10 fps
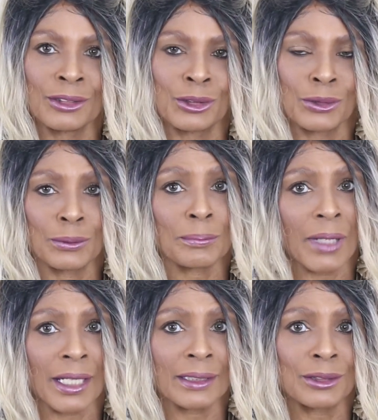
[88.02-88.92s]
to
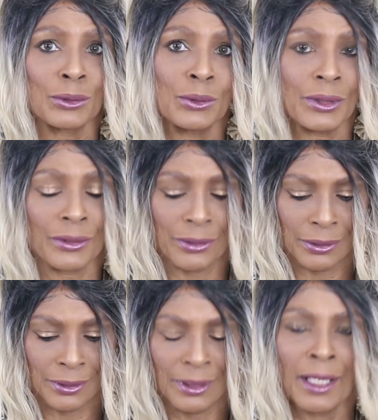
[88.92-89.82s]
my daughter.
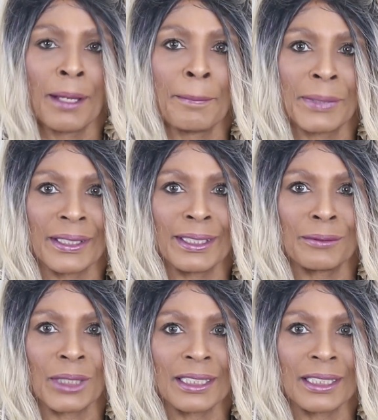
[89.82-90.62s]
But anyway,